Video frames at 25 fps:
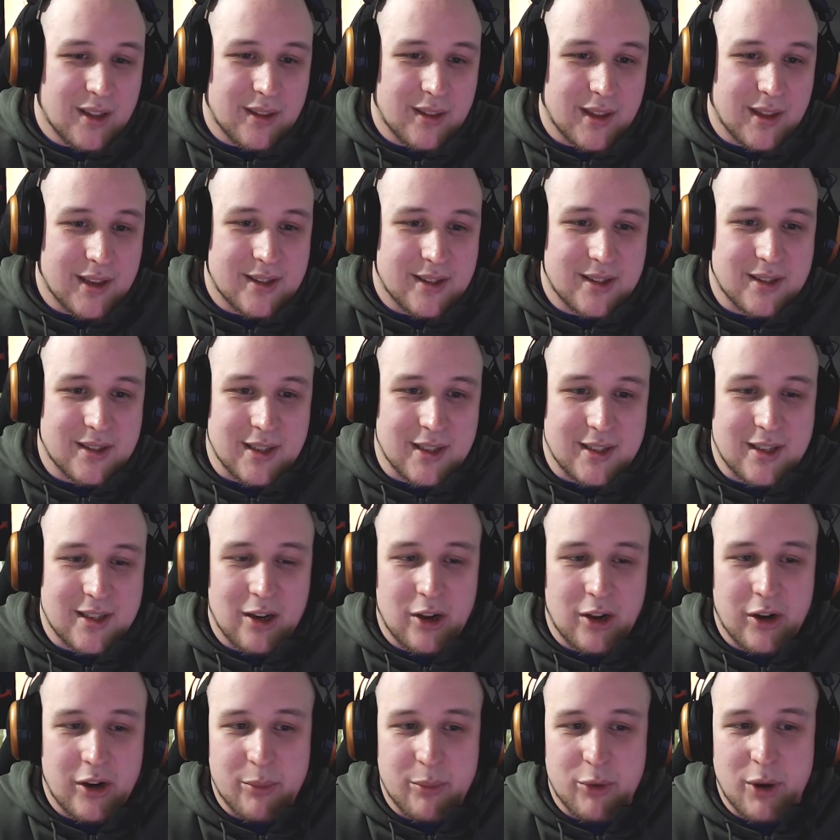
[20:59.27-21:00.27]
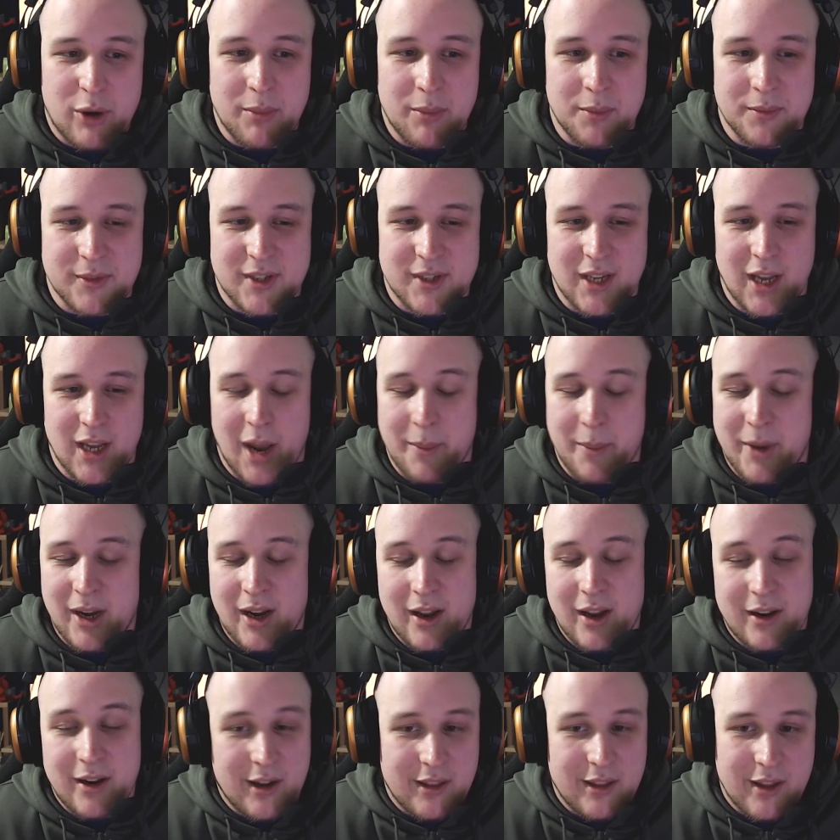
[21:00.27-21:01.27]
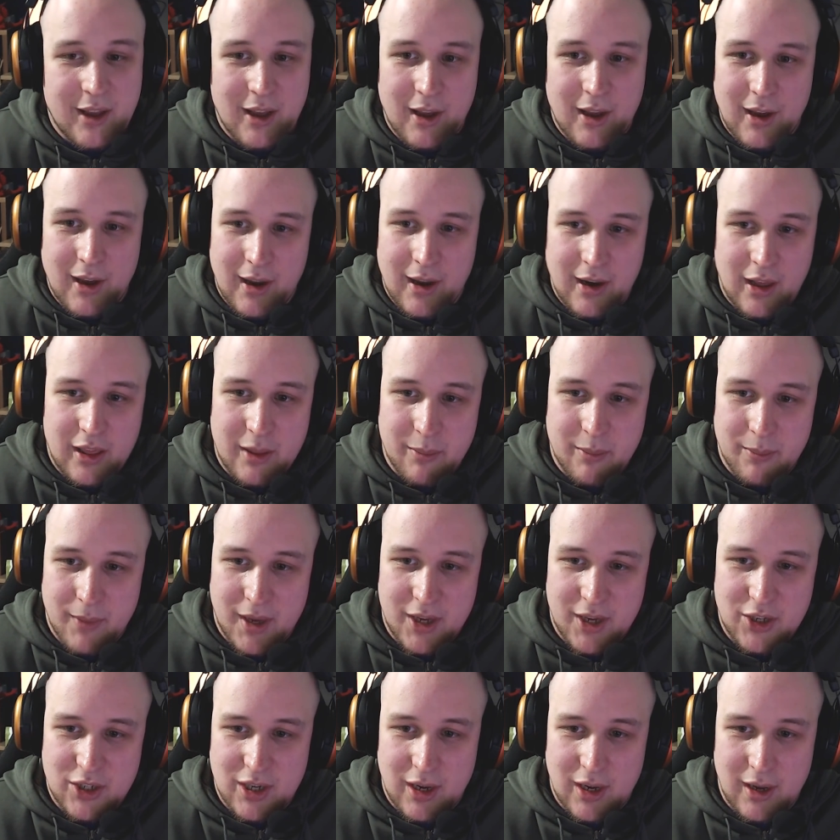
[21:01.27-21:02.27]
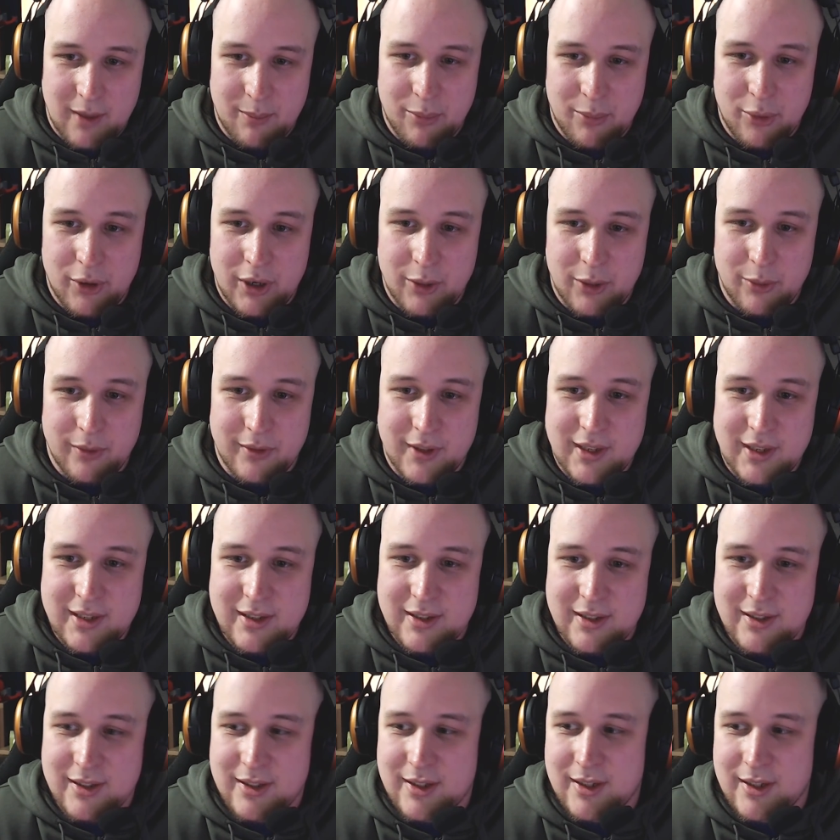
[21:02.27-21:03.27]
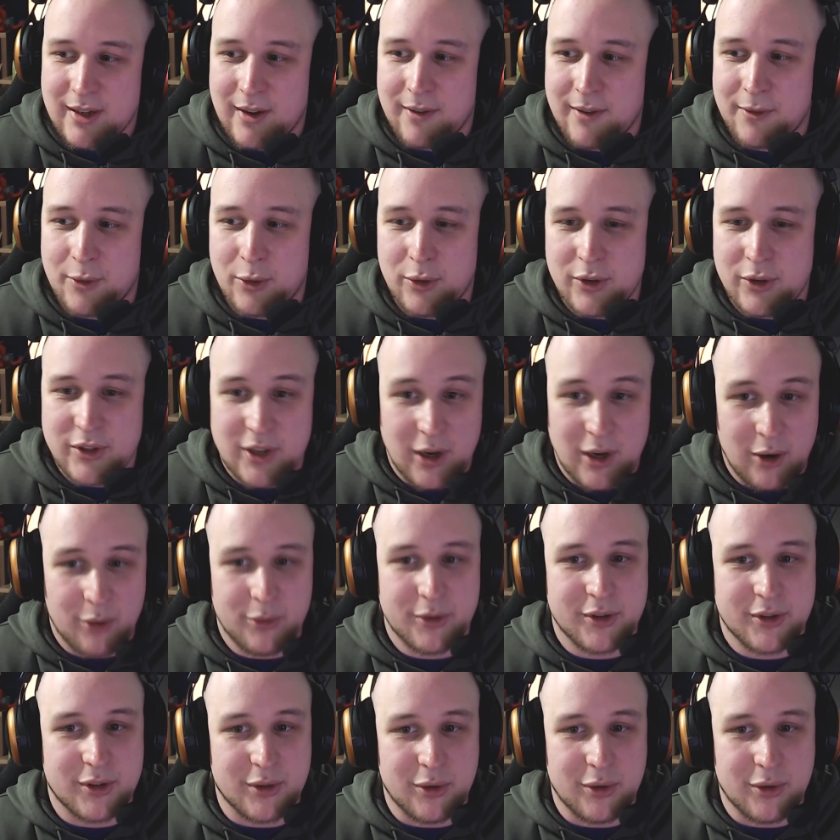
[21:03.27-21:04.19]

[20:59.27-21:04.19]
There's a lot of problems there. I mean, another major point with this is, of course, cold